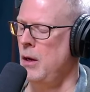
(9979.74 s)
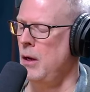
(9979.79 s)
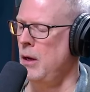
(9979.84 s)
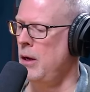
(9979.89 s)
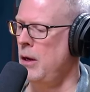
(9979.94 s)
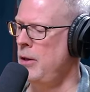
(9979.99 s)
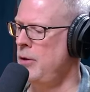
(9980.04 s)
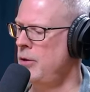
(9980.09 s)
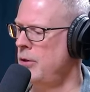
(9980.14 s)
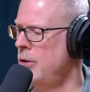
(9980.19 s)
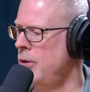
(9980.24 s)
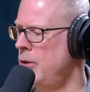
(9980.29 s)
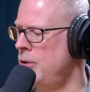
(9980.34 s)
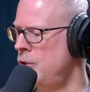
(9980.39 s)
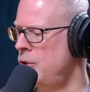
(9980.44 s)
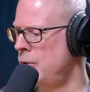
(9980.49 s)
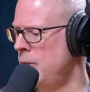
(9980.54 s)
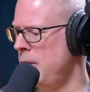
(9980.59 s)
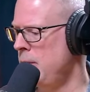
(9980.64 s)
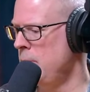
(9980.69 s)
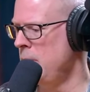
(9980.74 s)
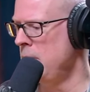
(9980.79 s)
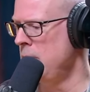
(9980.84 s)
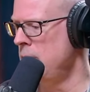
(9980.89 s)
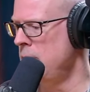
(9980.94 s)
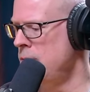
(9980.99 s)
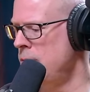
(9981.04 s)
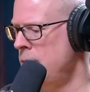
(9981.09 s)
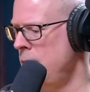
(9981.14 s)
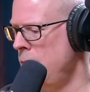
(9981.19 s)
Other good
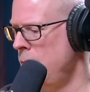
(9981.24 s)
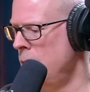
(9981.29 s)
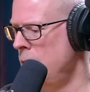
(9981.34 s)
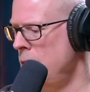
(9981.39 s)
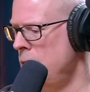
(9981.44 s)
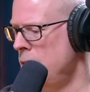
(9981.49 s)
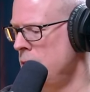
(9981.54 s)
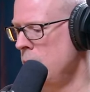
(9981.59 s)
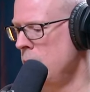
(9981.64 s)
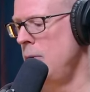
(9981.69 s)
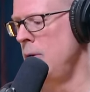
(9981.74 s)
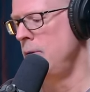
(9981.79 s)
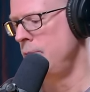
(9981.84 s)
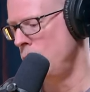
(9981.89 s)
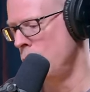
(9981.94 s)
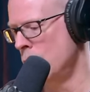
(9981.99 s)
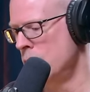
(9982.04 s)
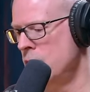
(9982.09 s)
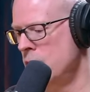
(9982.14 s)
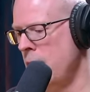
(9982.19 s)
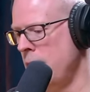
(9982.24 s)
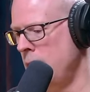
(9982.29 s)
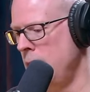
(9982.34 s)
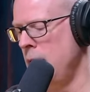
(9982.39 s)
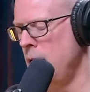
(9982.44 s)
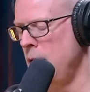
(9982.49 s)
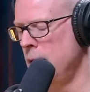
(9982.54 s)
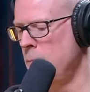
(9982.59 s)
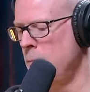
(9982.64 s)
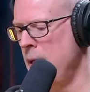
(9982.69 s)
treatments that we're using, well, of course,
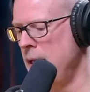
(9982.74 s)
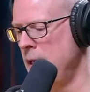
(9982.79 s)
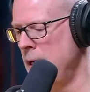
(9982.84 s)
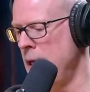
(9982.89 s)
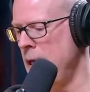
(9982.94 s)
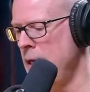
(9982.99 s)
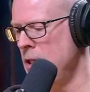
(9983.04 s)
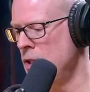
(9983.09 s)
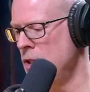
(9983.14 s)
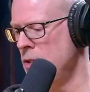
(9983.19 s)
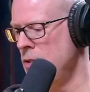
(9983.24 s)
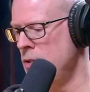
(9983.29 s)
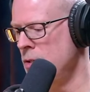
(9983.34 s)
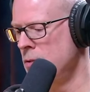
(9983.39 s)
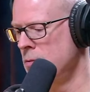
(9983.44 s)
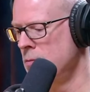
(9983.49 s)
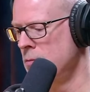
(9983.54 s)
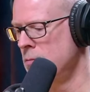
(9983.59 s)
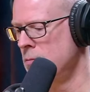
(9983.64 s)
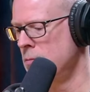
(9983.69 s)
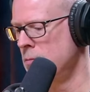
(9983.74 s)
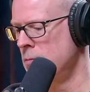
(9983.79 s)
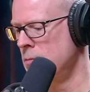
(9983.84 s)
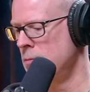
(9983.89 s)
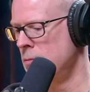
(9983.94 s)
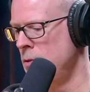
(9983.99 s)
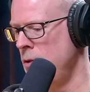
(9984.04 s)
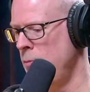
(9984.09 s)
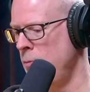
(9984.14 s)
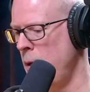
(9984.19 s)
psychedelic medications.
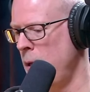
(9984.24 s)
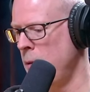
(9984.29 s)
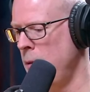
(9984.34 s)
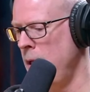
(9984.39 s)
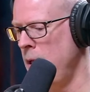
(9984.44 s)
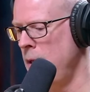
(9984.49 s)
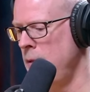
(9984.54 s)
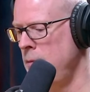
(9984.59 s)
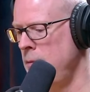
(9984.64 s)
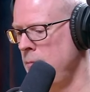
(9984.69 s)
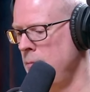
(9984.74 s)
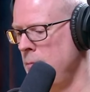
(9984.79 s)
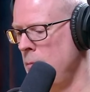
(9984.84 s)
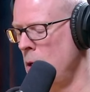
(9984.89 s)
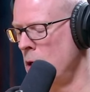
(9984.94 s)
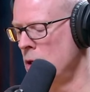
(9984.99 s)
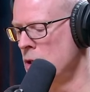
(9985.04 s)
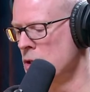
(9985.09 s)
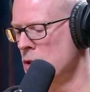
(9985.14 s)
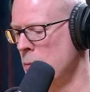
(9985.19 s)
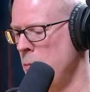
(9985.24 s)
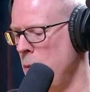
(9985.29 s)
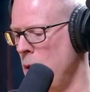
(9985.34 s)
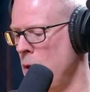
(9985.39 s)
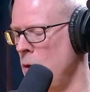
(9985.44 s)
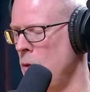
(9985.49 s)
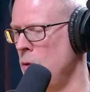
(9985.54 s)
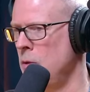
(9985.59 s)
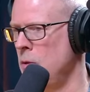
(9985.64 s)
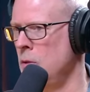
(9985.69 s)
You've probably had Marcus
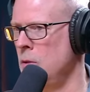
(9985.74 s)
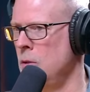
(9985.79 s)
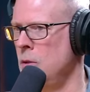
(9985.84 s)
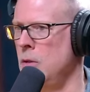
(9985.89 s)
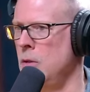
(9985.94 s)
Capone or...